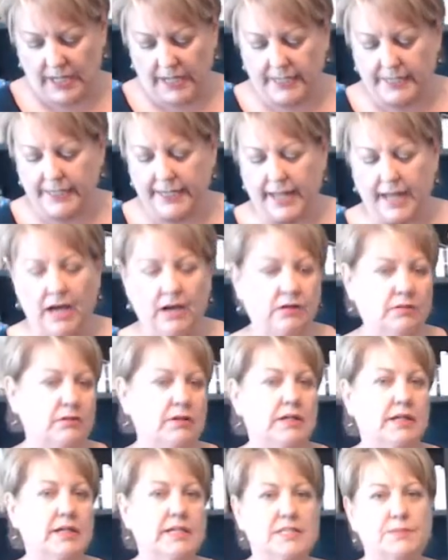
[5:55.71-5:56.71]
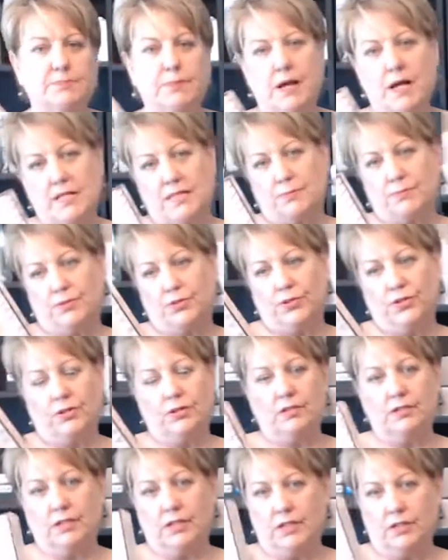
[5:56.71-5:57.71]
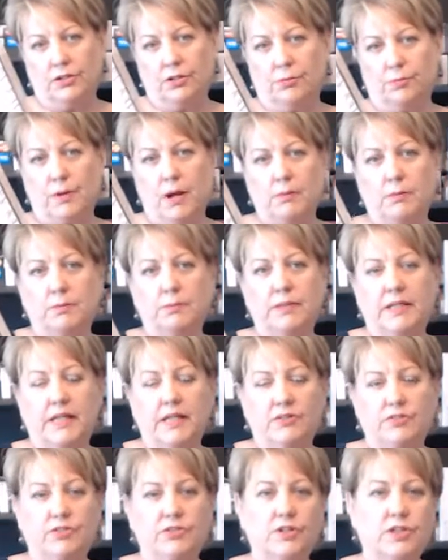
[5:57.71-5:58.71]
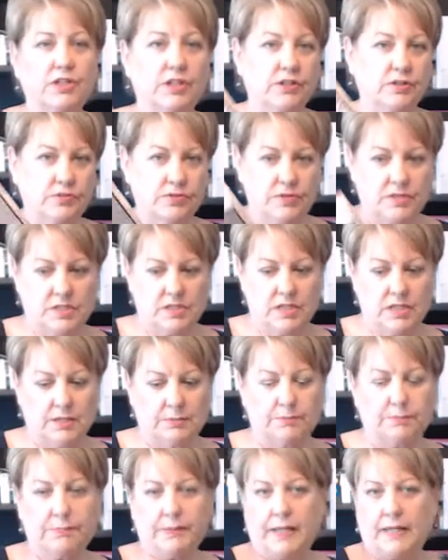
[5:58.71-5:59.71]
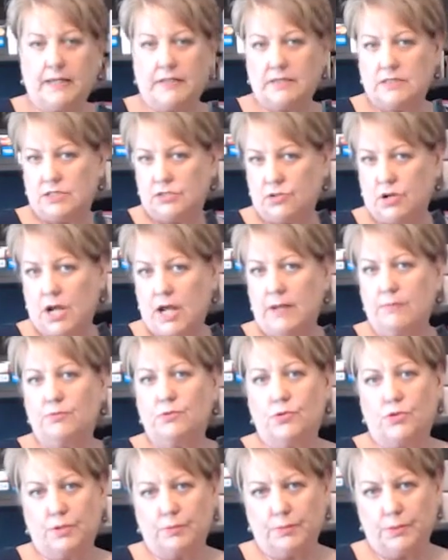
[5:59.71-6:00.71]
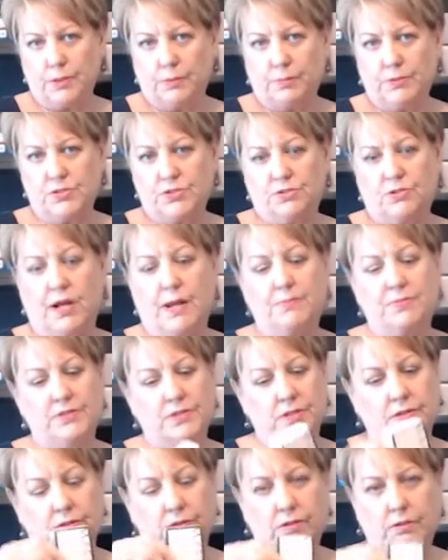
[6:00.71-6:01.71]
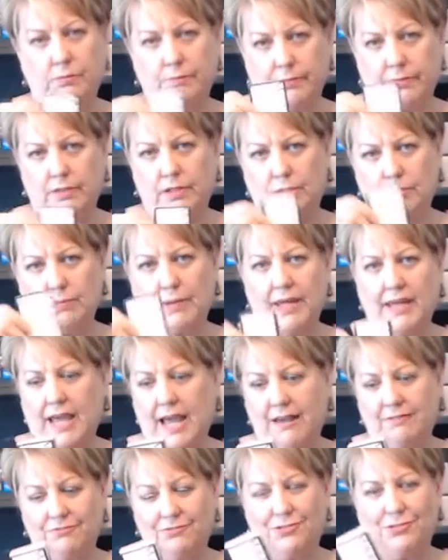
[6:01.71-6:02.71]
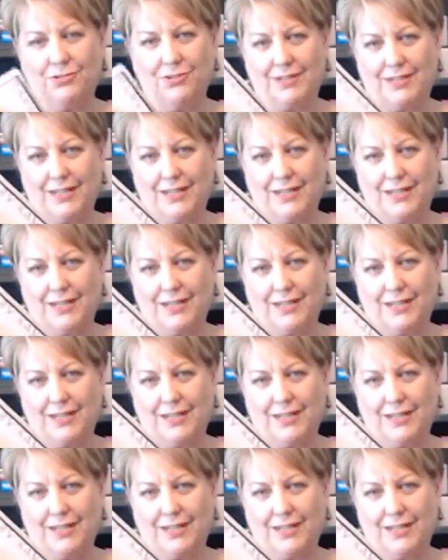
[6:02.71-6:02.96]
Now, it's possible, you know, you're probably either going to use the pink striped or the purple striped, so you may, after a